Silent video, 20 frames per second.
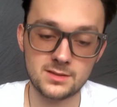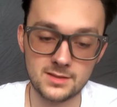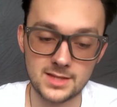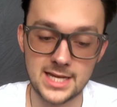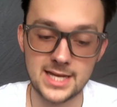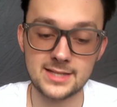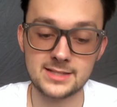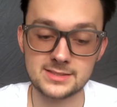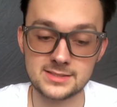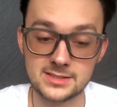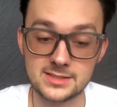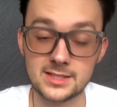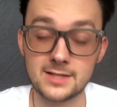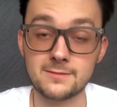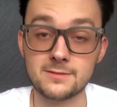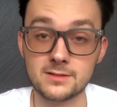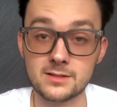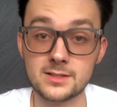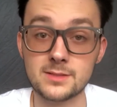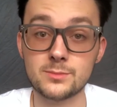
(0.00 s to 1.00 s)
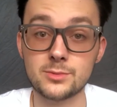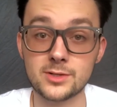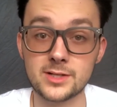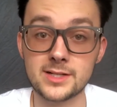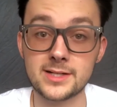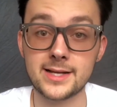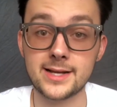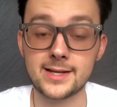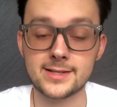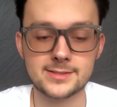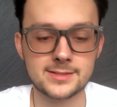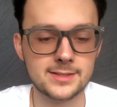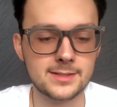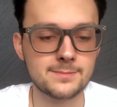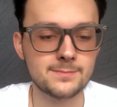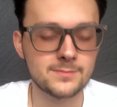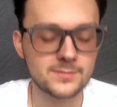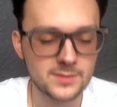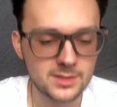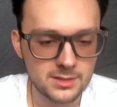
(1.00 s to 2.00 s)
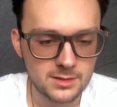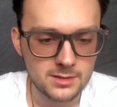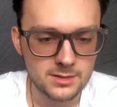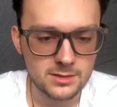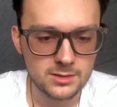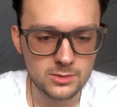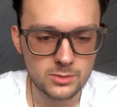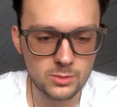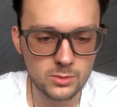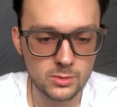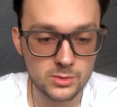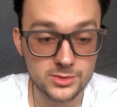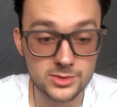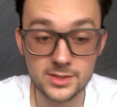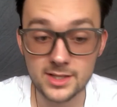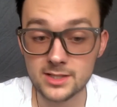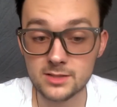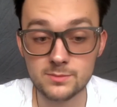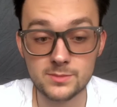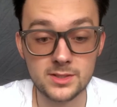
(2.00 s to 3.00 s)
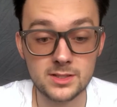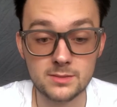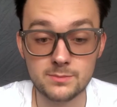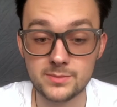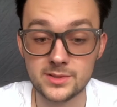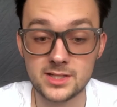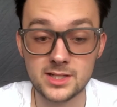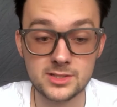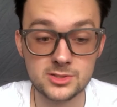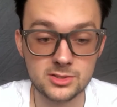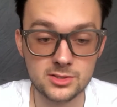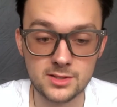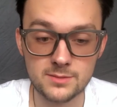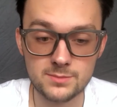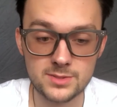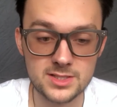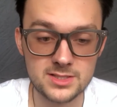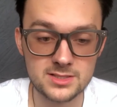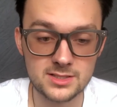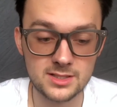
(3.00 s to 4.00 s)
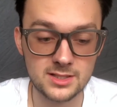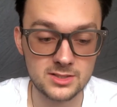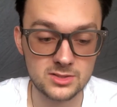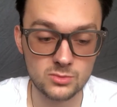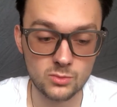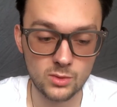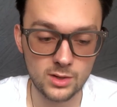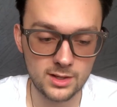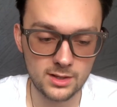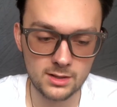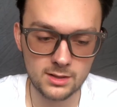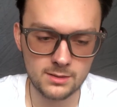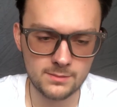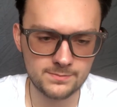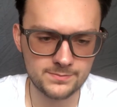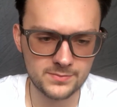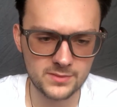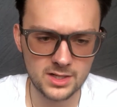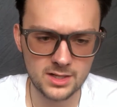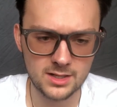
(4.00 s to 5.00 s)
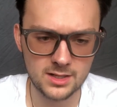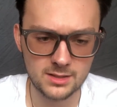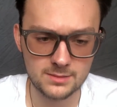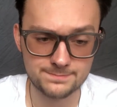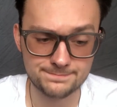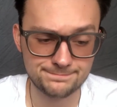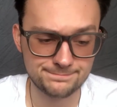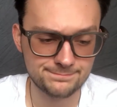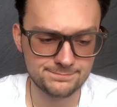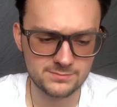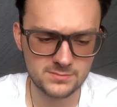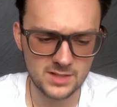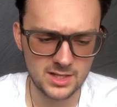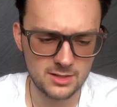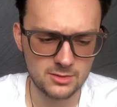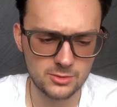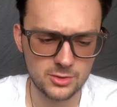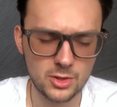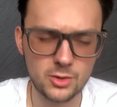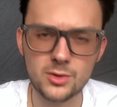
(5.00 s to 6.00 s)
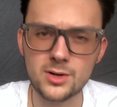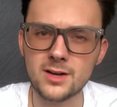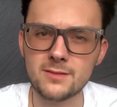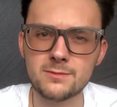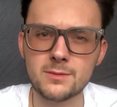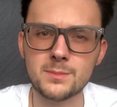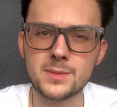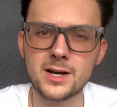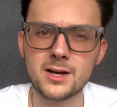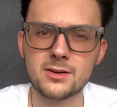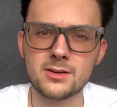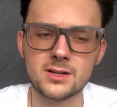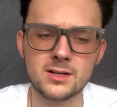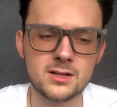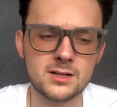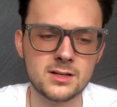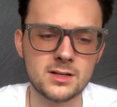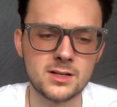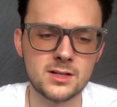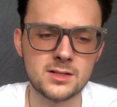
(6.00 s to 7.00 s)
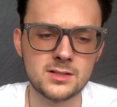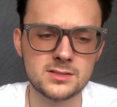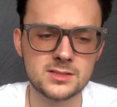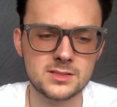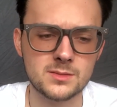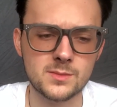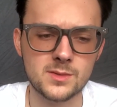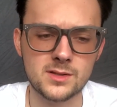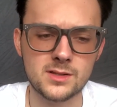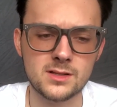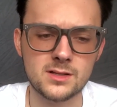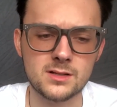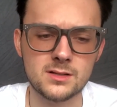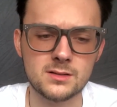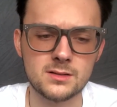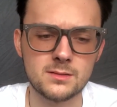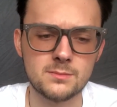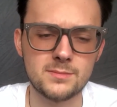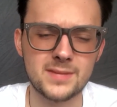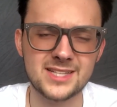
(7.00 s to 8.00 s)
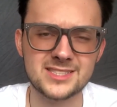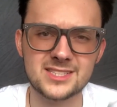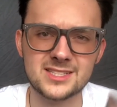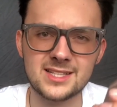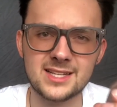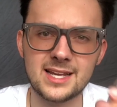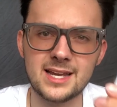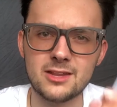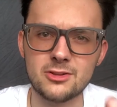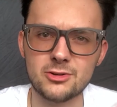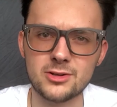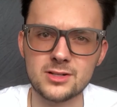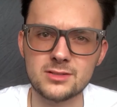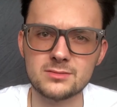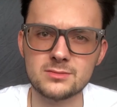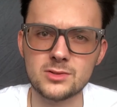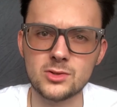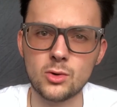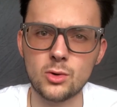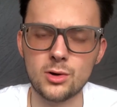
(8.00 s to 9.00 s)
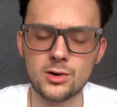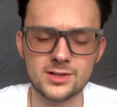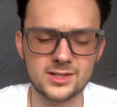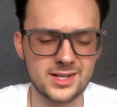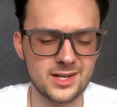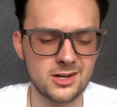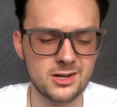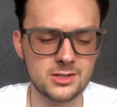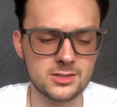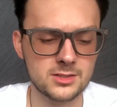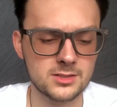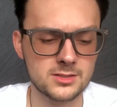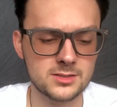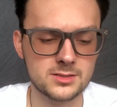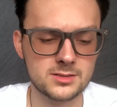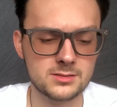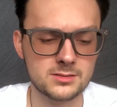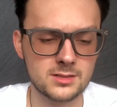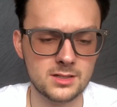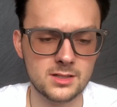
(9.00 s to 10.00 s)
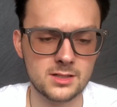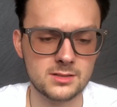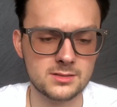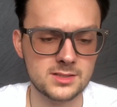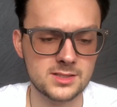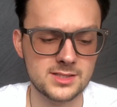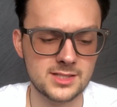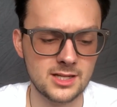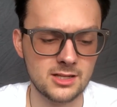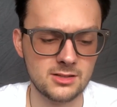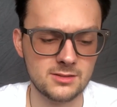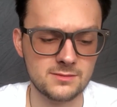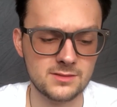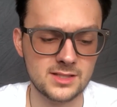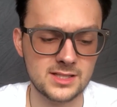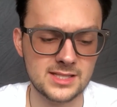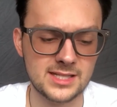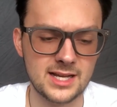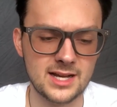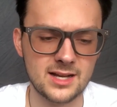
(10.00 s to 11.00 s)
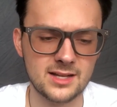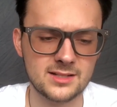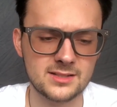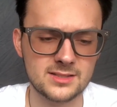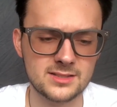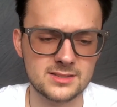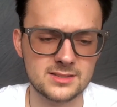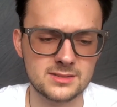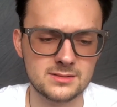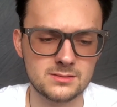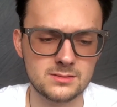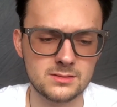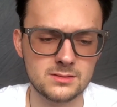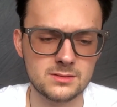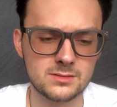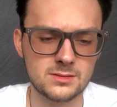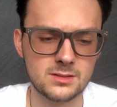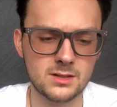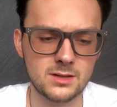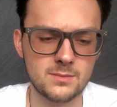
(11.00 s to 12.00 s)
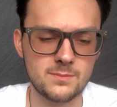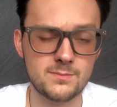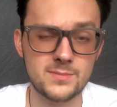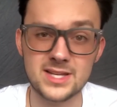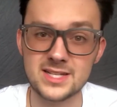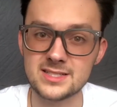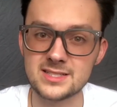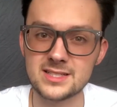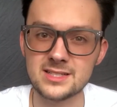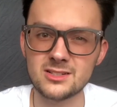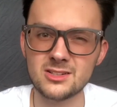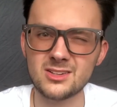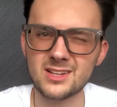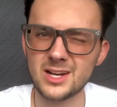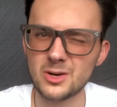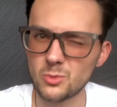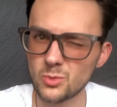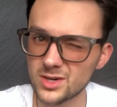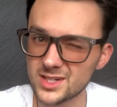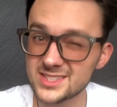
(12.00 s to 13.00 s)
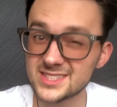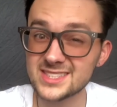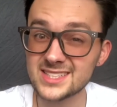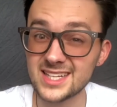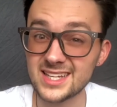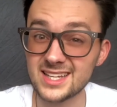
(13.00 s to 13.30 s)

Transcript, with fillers: That is definitely pretty nasty. Cool, so that could be a potential NPC as well. I don't know enough about some of the Magic: The Gathering lore and characters to tell if Liliana is a big deal. I want to say